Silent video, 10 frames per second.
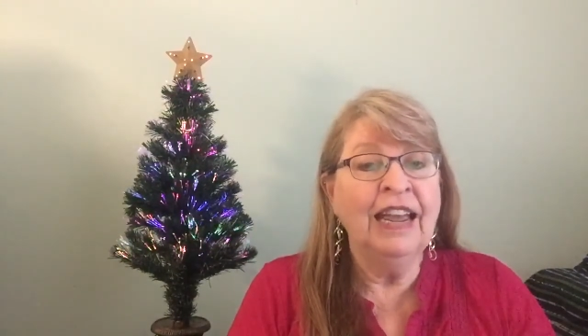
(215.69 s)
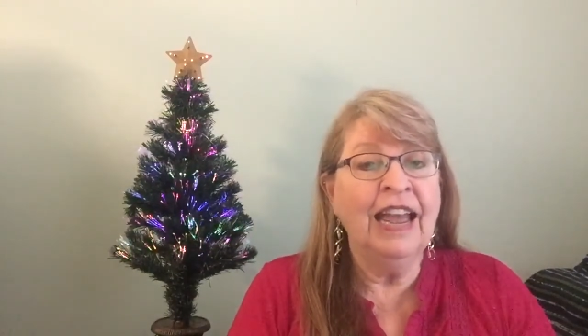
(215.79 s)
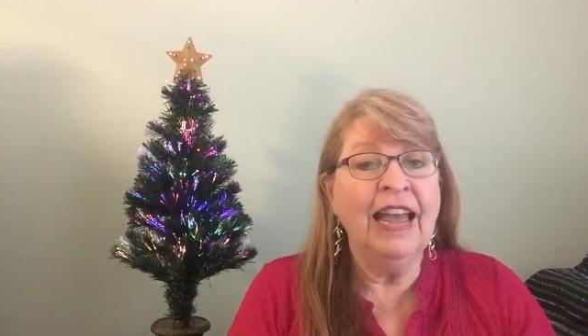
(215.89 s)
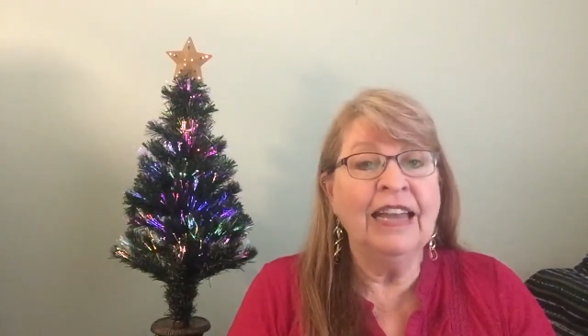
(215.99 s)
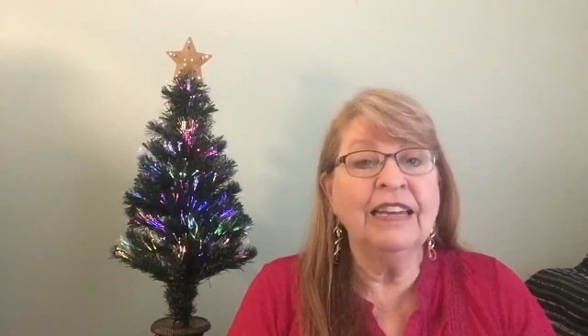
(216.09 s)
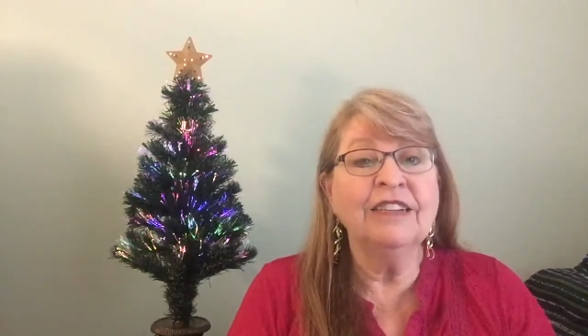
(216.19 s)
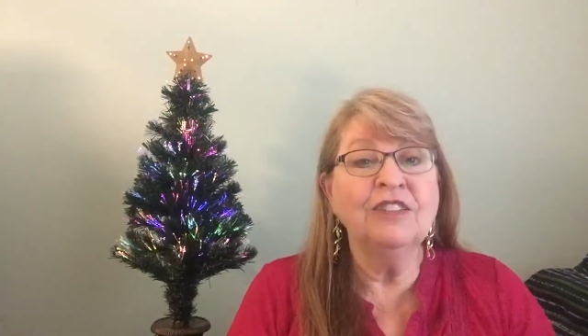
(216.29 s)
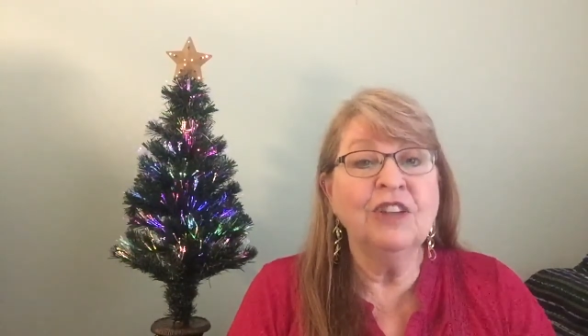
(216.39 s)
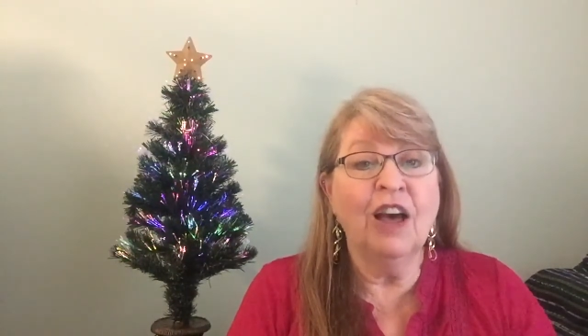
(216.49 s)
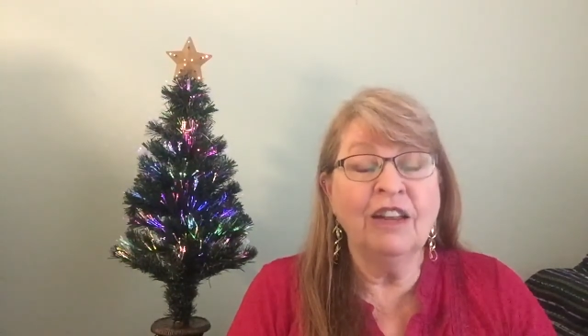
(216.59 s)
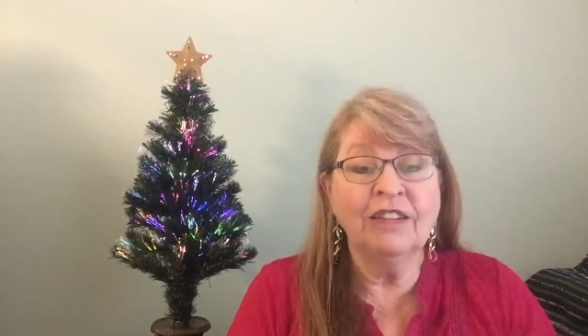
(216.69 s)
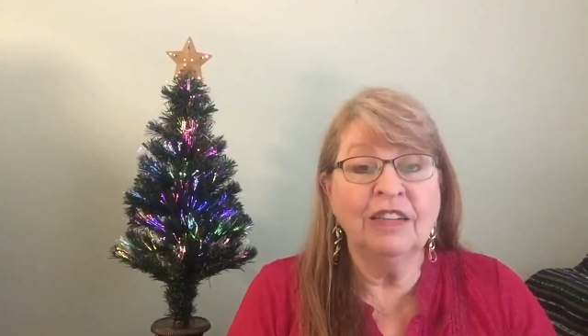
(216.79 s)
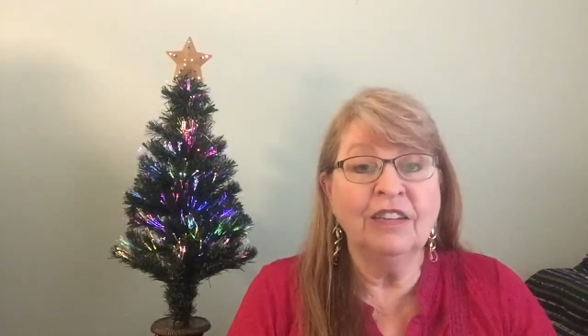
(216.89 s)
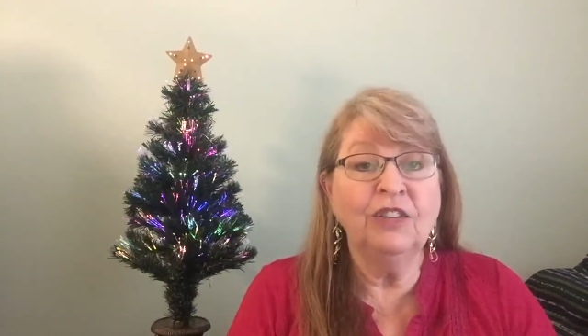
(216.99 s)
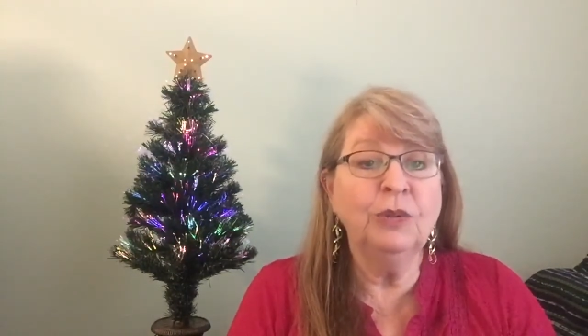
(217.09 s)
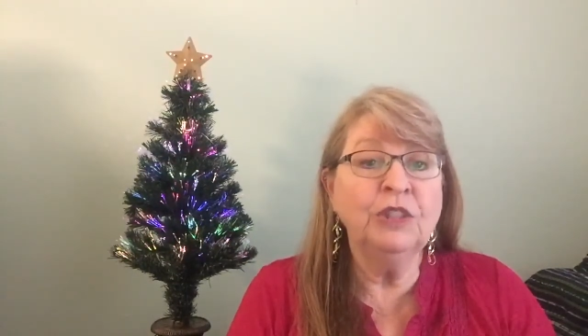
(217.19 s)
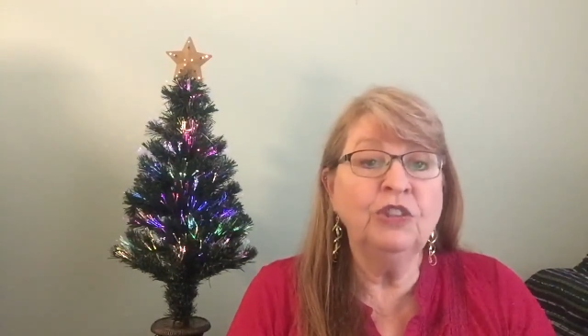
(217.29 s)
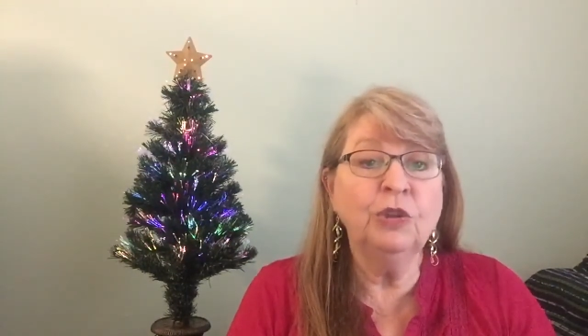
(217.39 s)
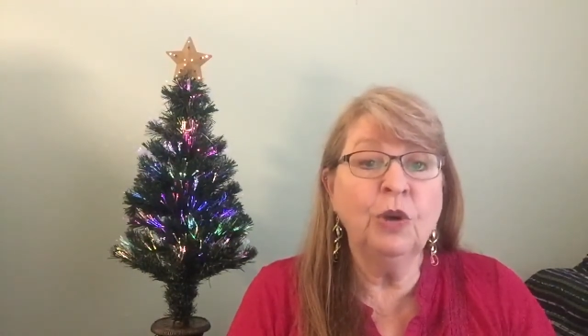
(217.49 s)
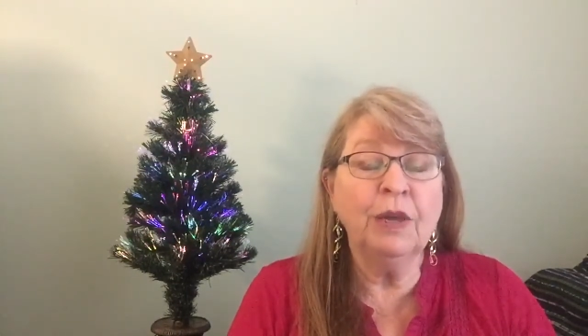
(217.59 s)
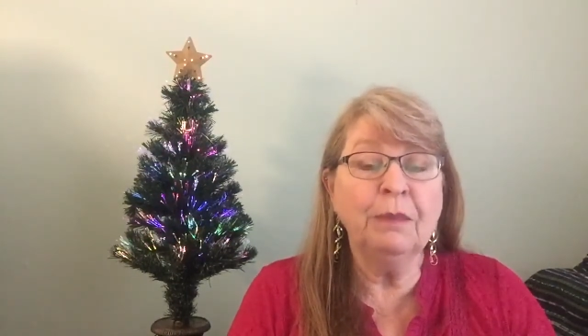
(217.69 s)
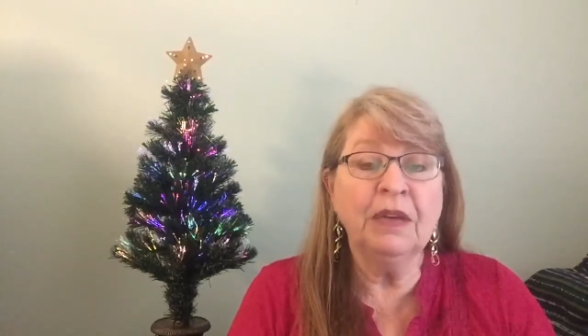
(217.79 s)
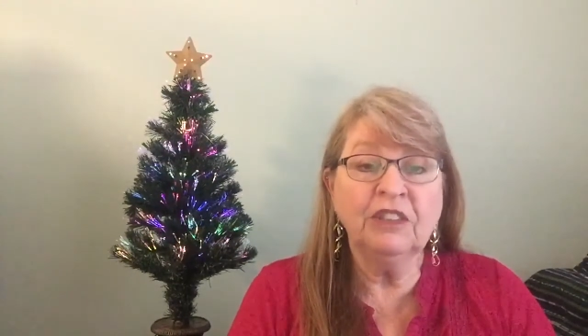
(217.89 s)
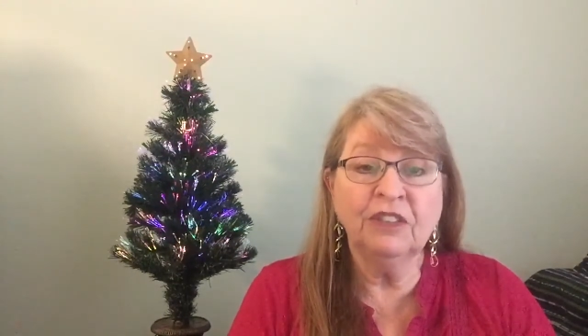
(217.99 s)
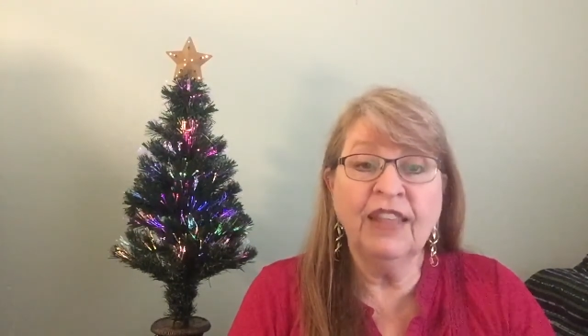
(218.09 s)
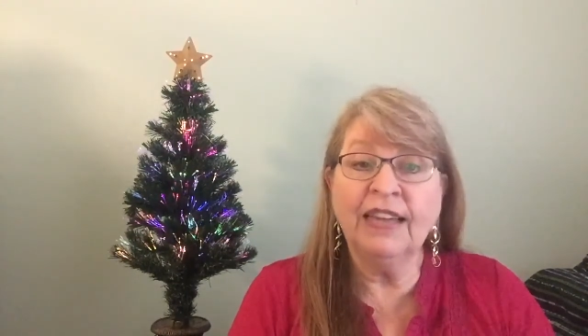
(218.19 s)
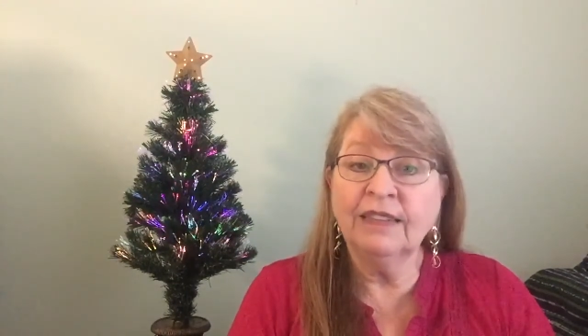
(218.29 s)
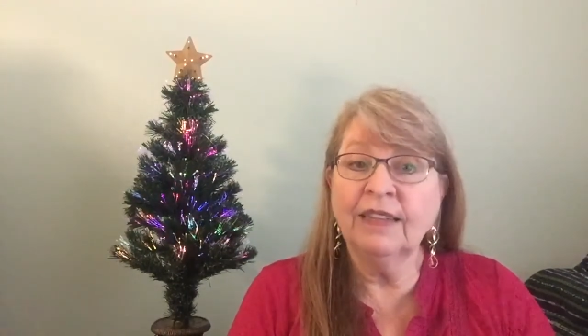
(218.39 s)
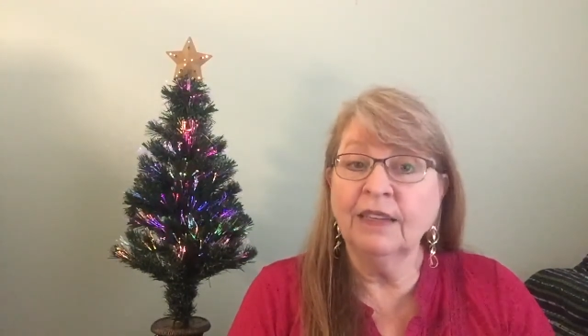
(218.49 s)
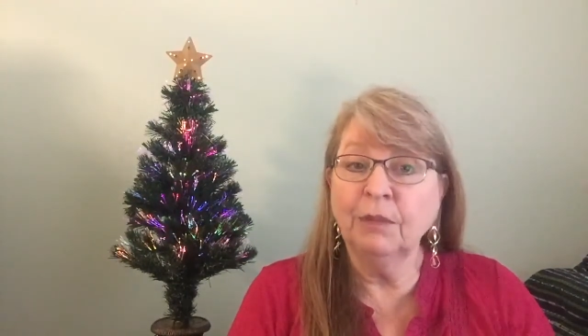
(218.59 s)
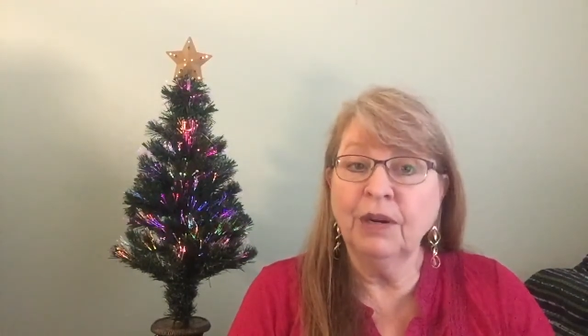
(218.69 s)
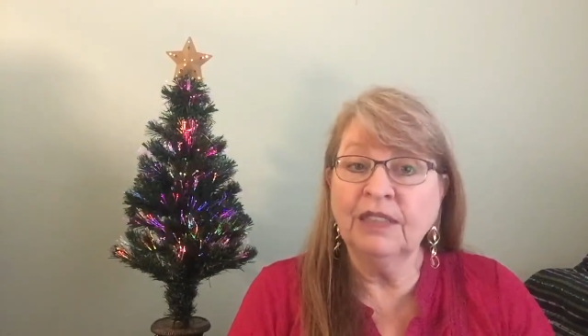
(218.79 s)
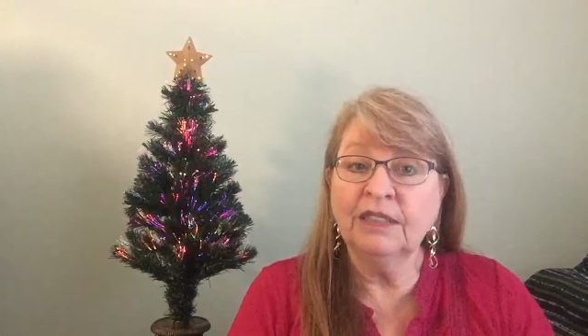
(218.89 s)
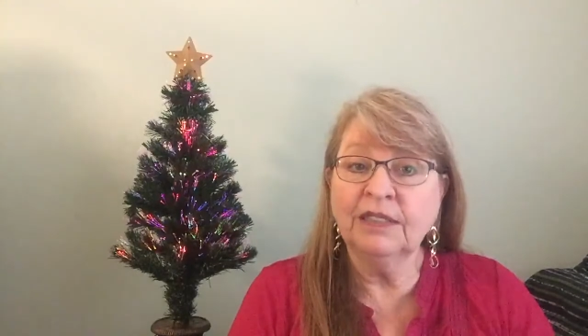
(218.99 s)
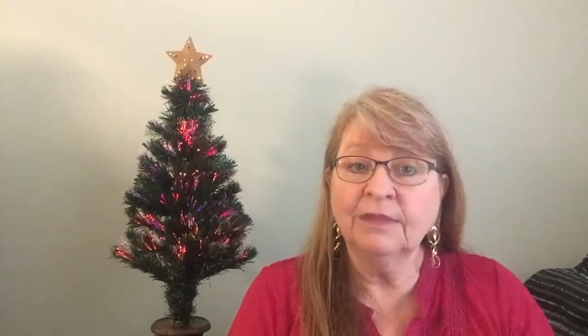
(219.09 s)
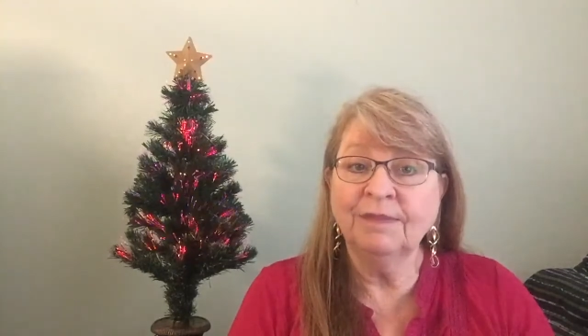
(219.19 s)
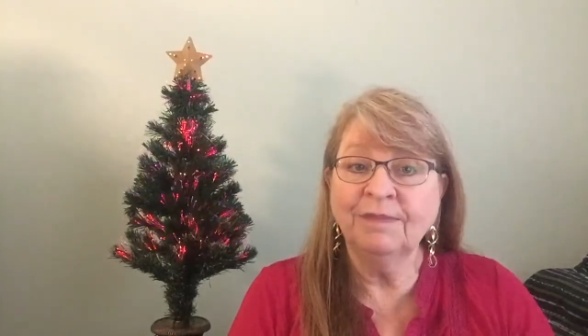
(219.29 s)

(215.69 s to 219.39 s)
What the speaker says: and exhausted to enjoy much of that celebration.